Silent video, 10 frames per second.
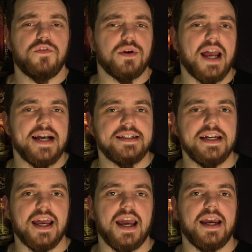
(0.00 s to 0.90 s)
if we're
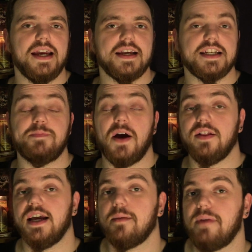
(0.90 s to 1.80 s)
casting a spell
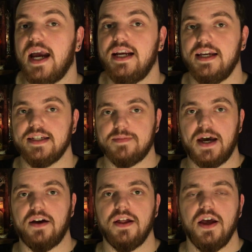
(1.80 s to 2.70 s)
like a binding
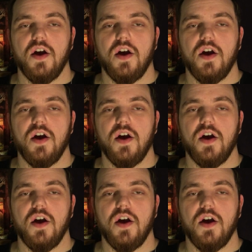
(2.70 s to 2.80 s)
spell,